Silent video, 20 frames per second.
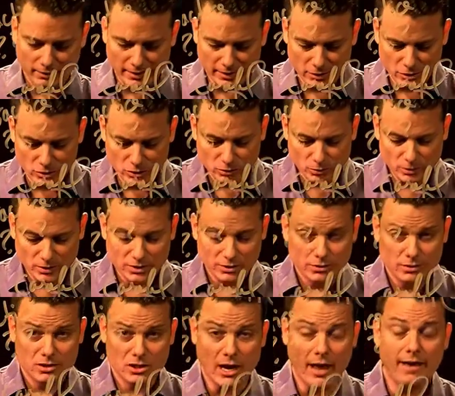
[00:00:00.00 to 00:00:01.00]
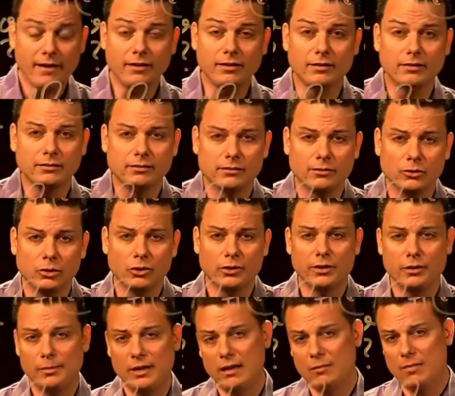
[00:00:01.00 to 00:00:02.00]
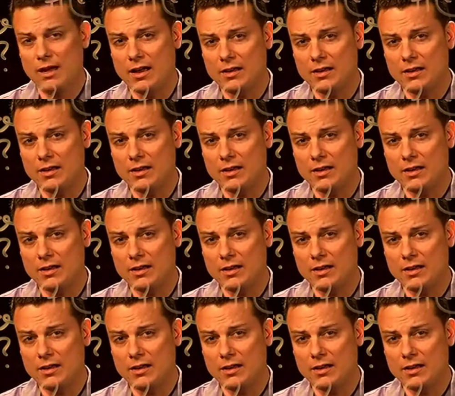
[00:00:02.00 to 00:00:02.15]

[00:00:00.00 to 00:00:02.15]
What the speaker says: like you do when you're a child. You learn about